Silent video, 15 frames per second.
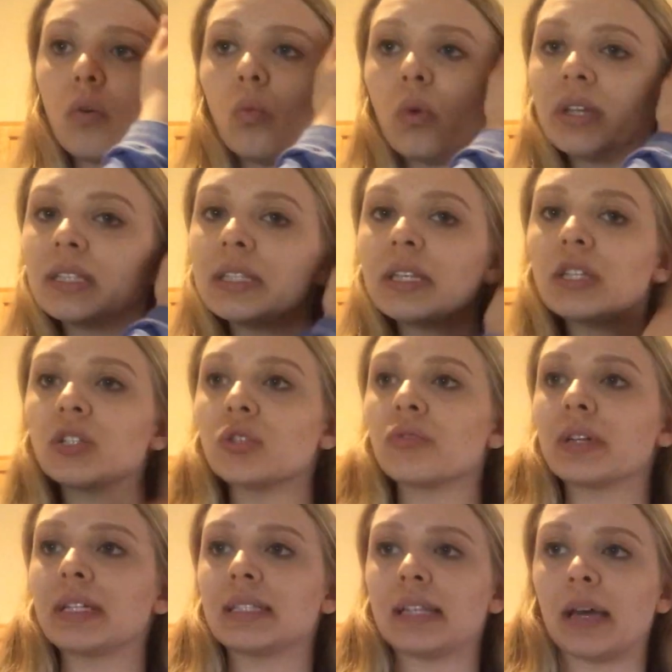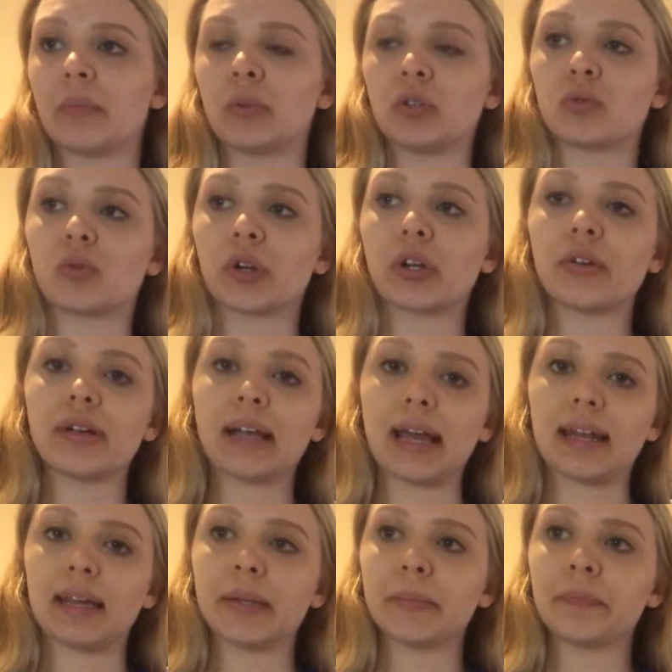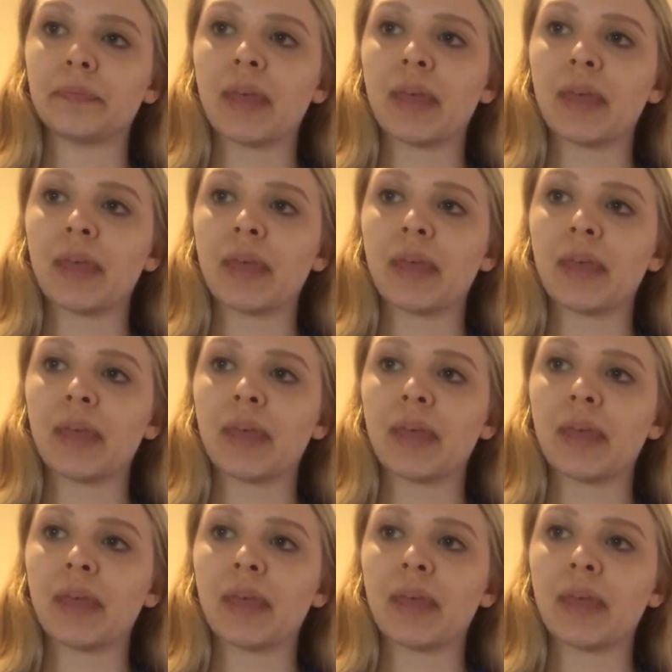Once these three samples were created,